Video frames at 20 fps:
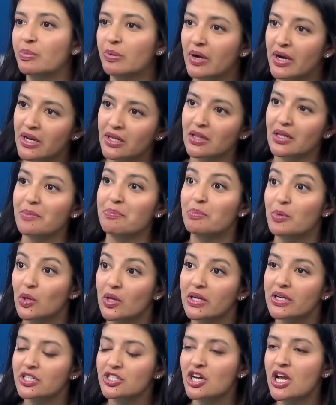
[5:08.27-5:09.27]
or perennially
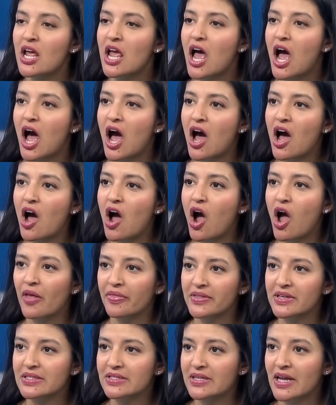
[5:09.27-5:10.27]
bullish
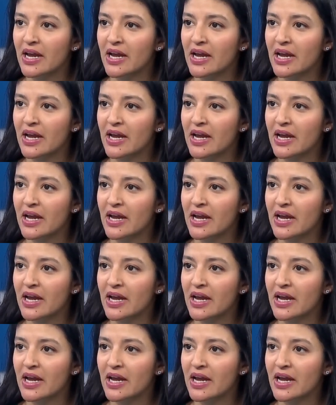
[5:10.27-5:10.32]
on the